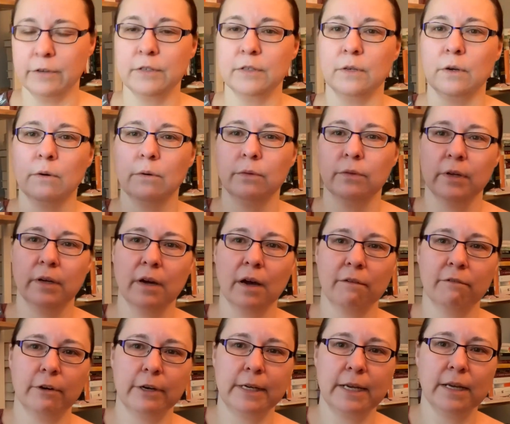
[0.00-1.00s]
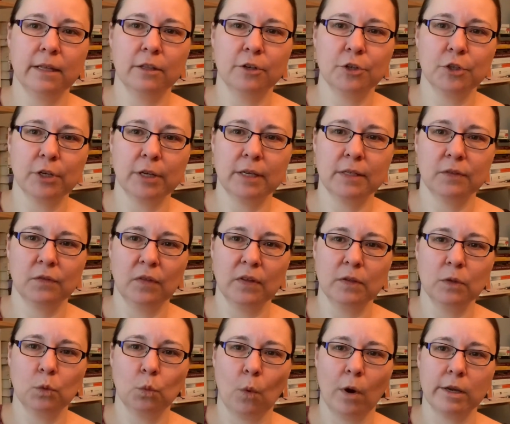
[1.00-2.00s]
So the cover in English is
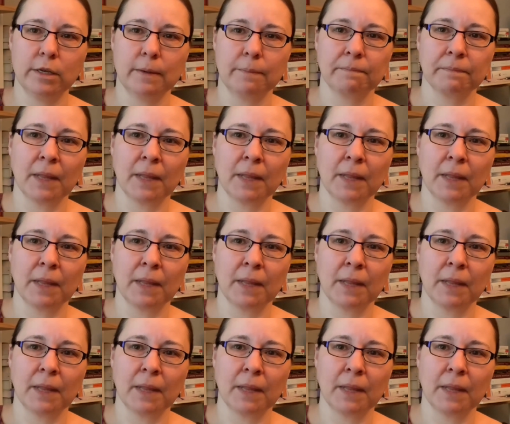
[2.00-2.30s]
this one.